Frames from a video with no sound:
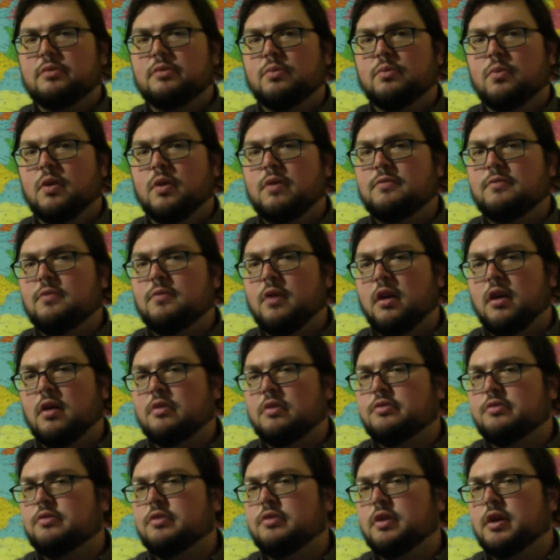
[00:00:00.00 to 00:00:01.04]
one for
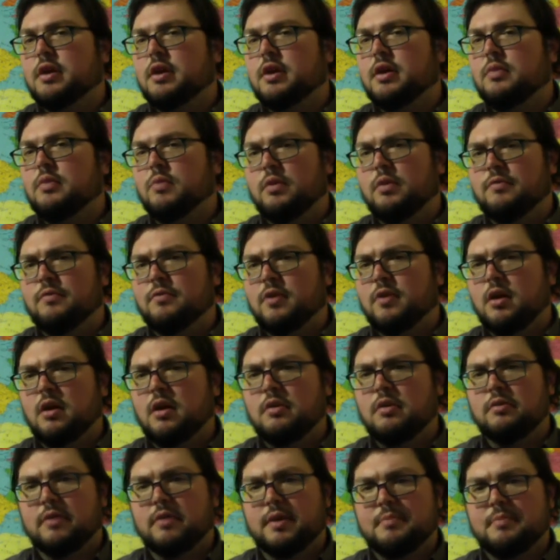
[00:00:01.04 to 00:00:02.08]
Austria and one for
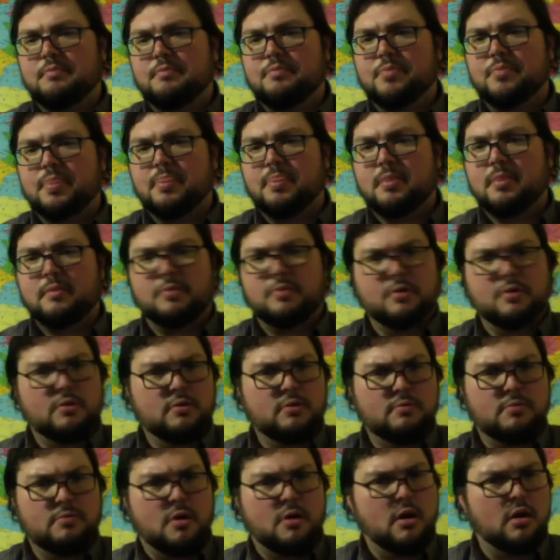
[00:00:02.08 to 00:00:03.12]
Hungary, with their
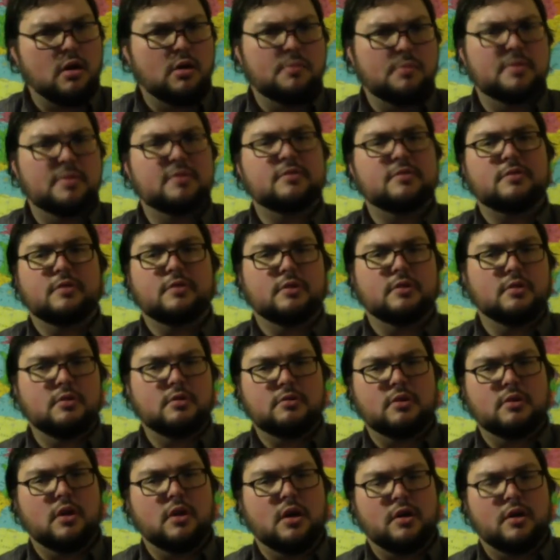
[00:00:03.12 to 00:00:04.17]
own parliaments and their own
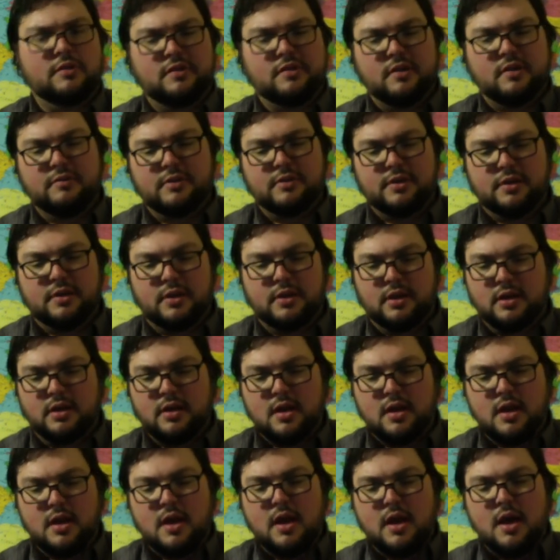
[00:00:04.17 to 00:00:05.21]
laws and everything.
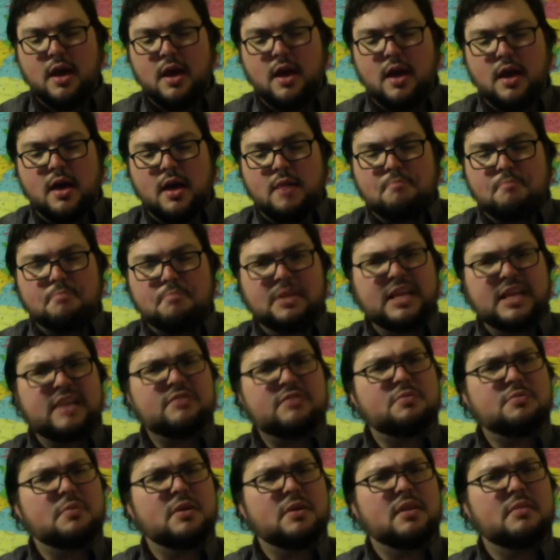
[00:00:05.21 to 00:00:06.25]
But
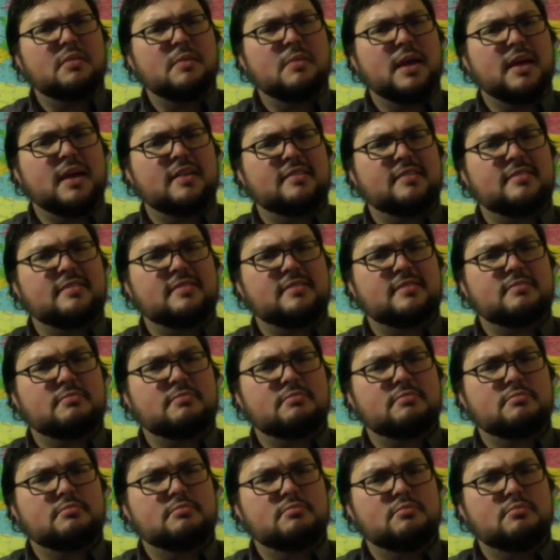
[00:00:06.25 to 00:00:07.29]
each one of them has
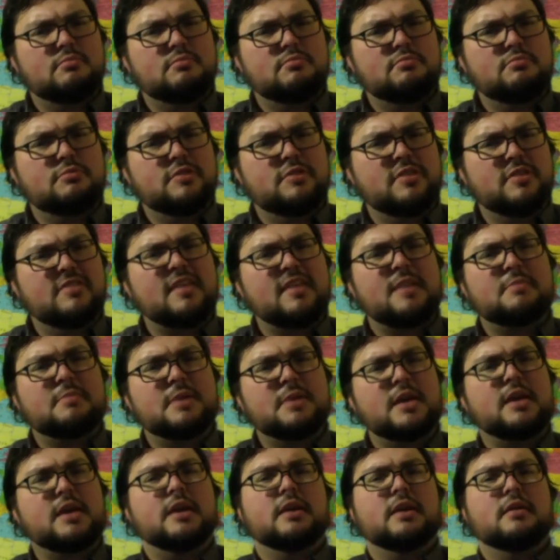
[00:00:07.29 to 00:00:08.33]
the same
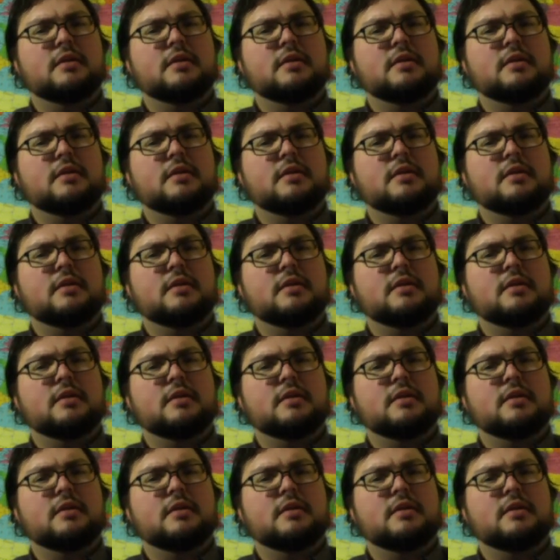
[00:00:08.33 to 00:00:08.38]
king.